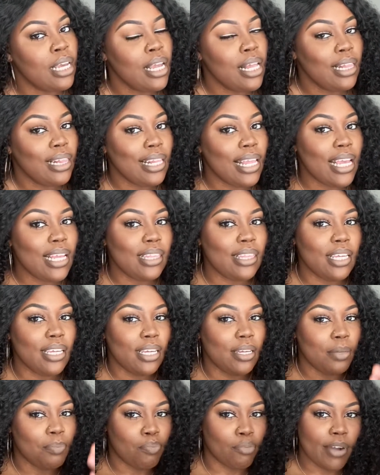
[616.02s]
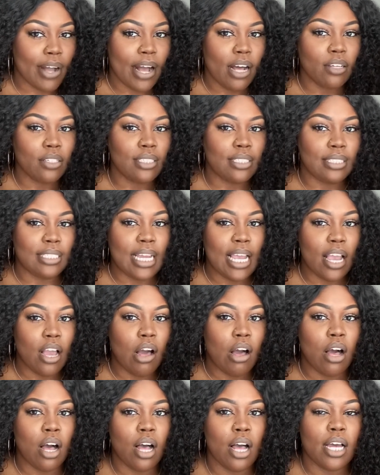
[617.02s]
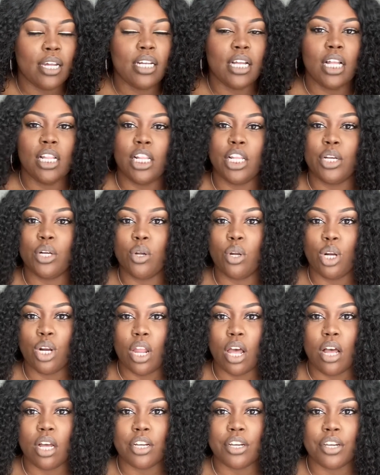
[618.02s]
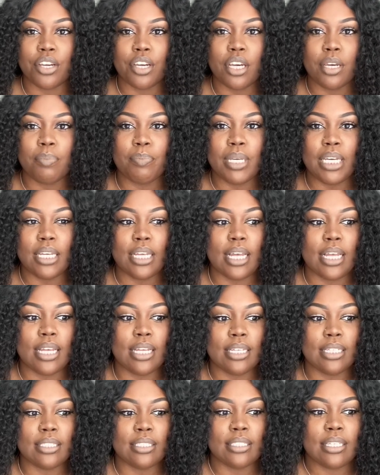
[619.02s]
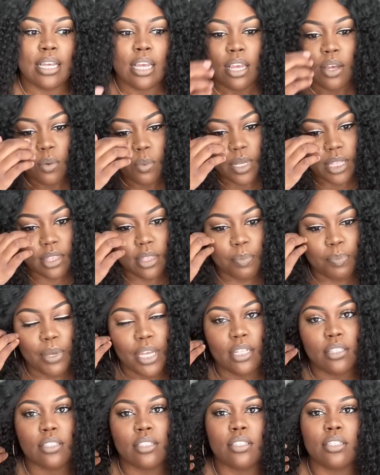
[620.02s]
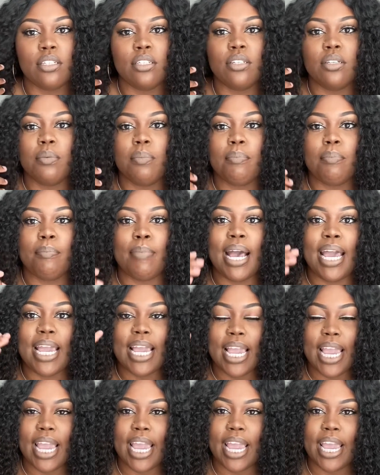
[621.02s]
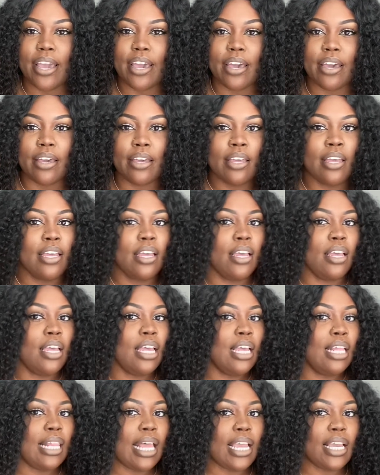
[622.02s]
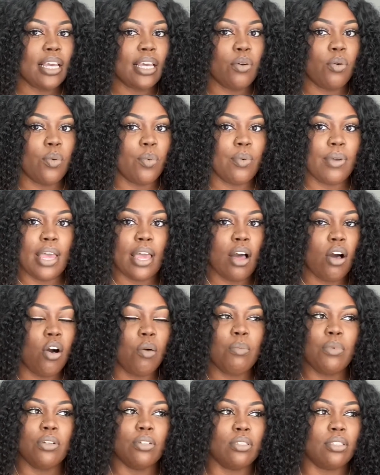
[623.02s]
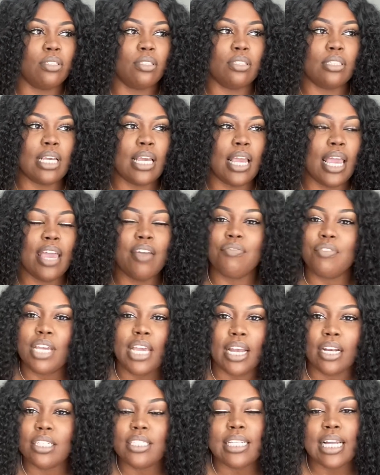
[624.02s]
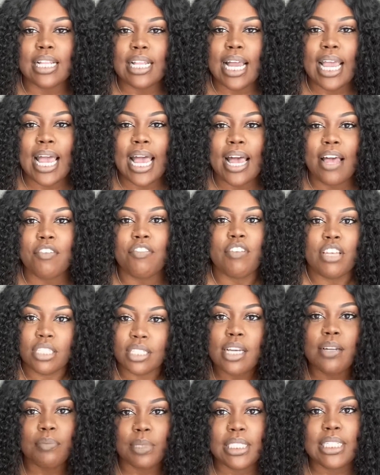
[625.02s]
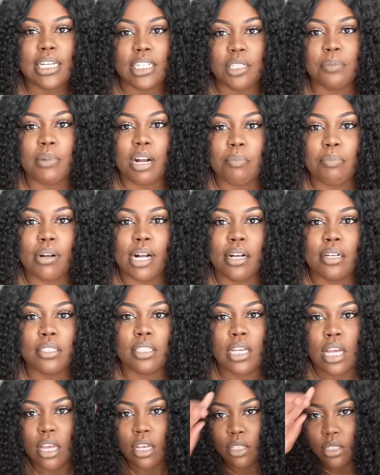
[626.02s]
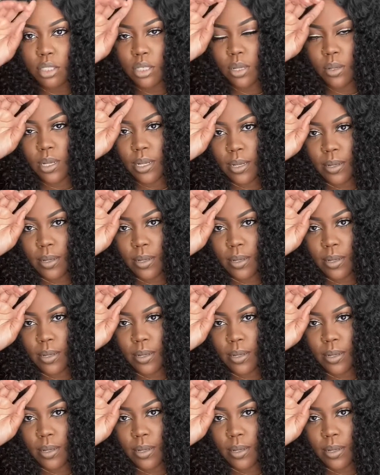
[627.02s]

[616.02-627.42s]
let the brows stay on a little longer, because with the pencil, my hair, like almost every hairstyle I have, it's gonna be touching my brows. So